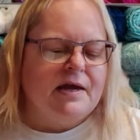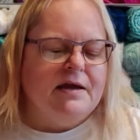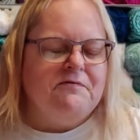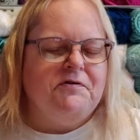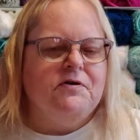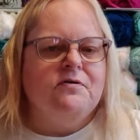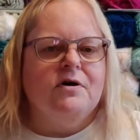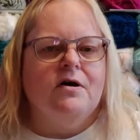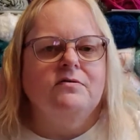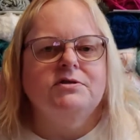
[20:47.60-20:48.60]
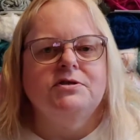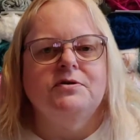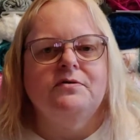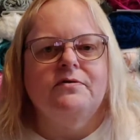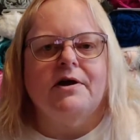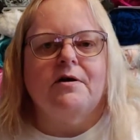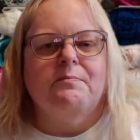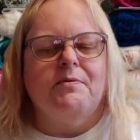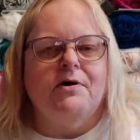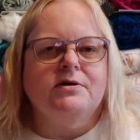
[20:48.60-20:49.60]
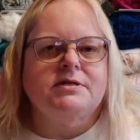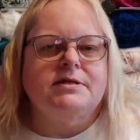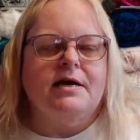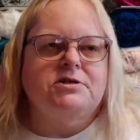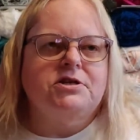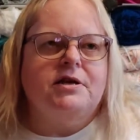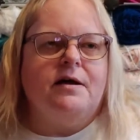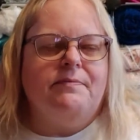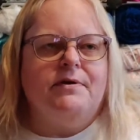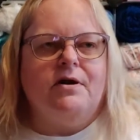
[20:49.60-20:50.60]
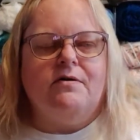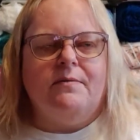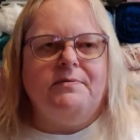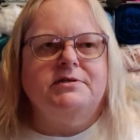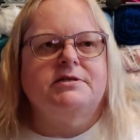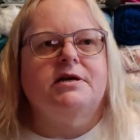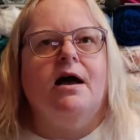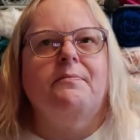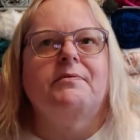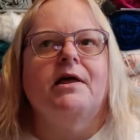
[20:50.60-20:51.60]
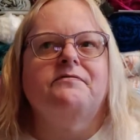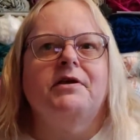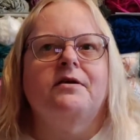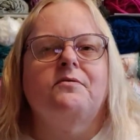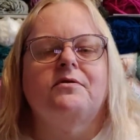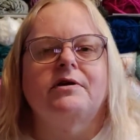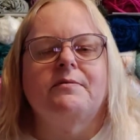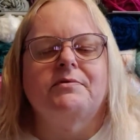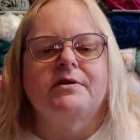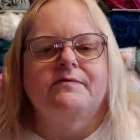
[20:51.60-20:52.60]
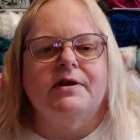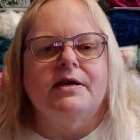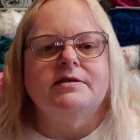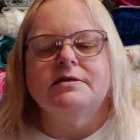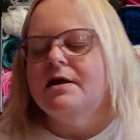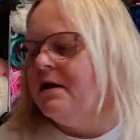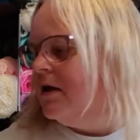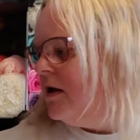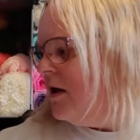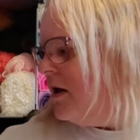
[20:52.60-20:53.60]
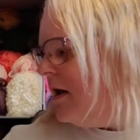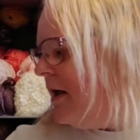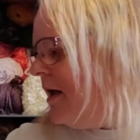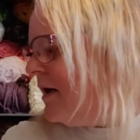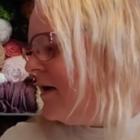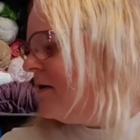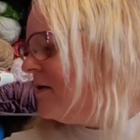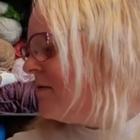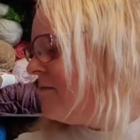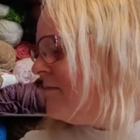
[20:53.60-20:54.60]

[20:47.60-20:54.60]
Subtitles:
If you go to their books section, go up to the top left-hand corner, I believe it is, and